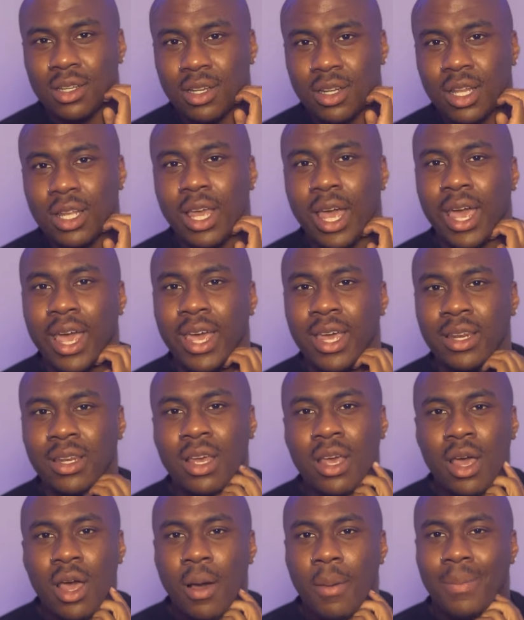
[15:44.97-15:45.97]
Clegane,
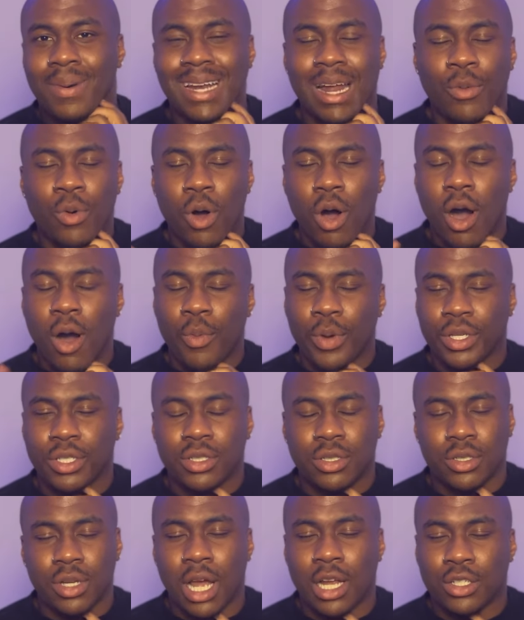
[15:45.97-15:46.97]
but I will
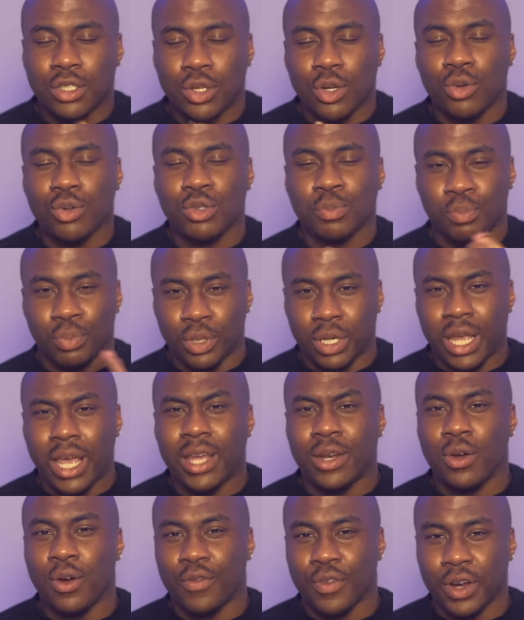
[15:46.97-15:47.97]
always, I chose
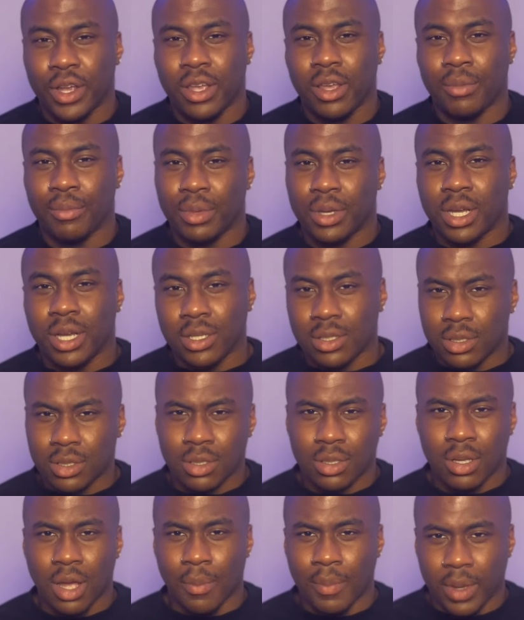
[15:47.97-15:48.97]
Brienne over him
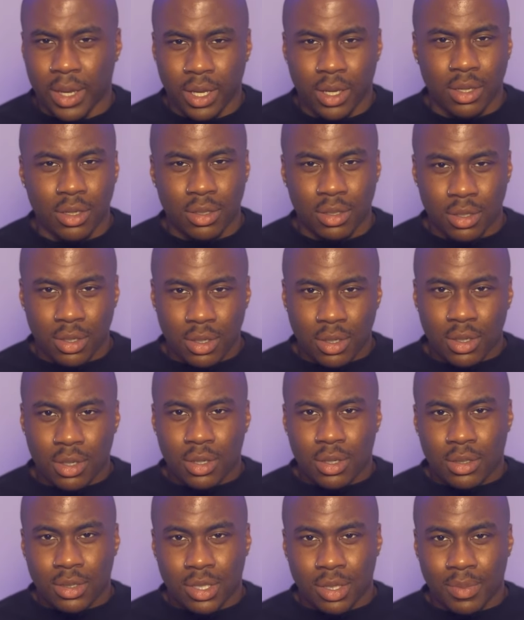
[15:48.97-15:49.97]
because, I mean,
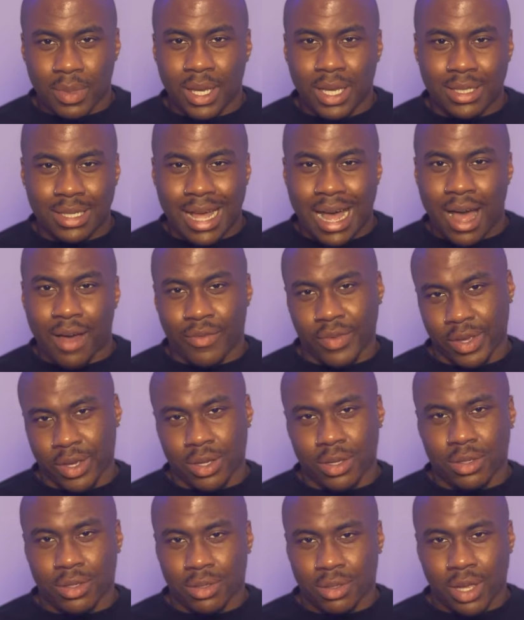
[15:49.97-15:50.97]
to me it's
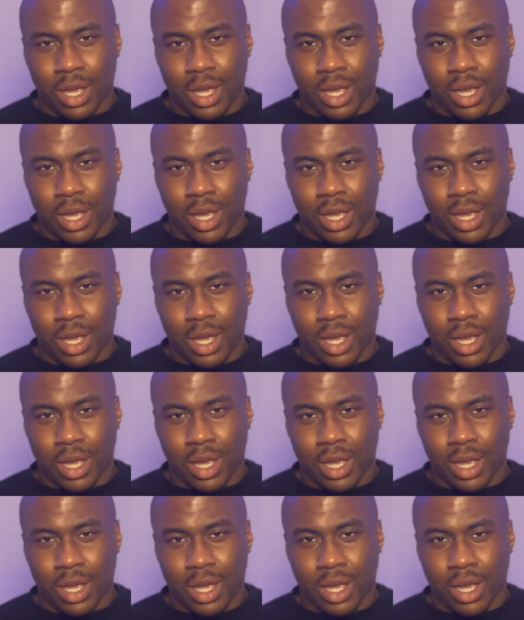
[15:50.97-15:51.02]
obvious.